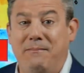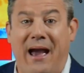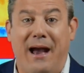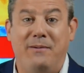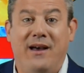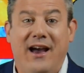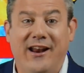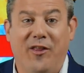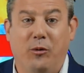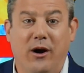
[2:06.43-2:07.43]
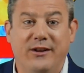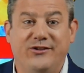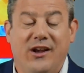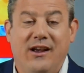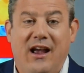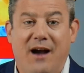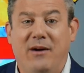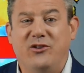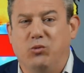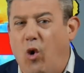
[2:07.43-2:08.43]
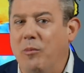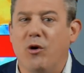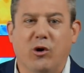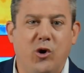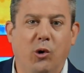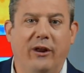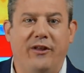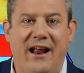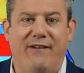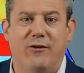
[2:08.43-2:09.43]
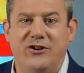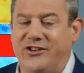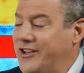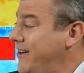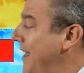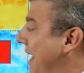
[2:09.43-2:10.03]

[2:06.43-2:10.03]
map. In other words, how much warmer or cooler than average is it?